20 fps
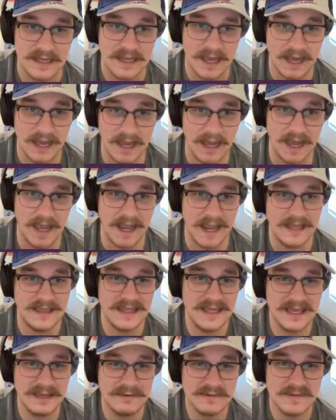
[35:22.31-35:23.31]
I
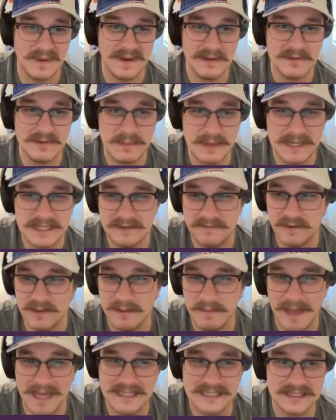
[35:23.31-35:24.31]
think it was when he was pitching for
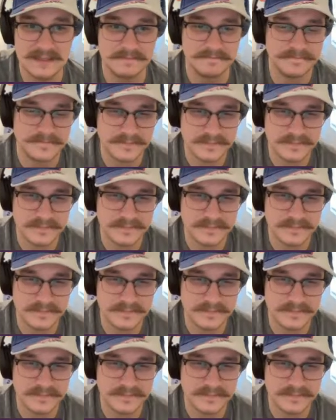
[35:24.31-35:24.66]
the Mets.